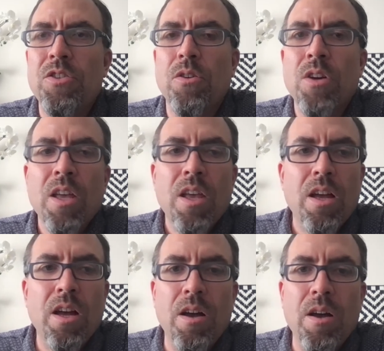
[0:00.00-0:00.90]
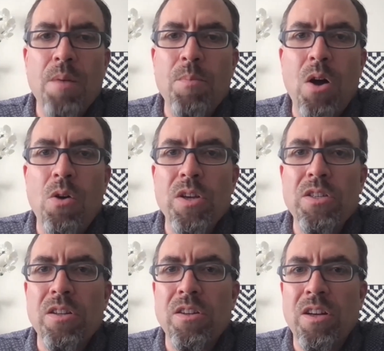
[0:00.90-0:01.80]
So I'm always
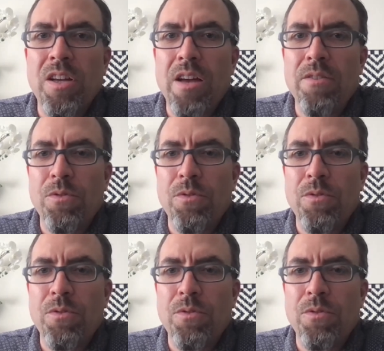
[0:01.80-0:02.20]
on the lookout